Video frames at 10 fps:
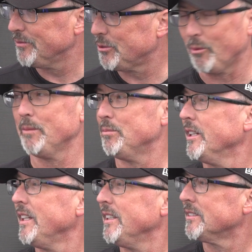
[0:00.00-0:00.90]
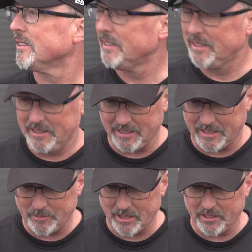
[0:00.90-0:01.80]
20 plays.
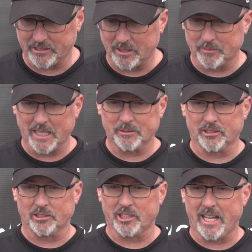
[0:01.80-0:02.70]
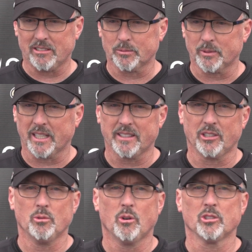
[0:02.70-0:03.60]
I think sometimes it's a challenge, but I
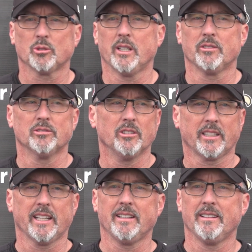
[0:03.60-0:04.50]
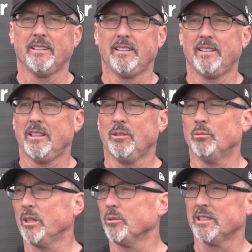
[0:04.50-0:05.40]
think you also have to look at
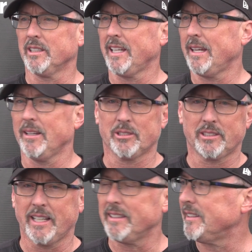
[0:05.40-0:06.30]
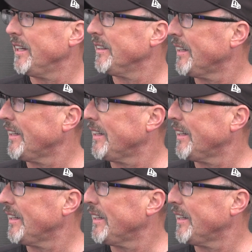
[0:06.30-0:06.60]
where was the game. It was 10-10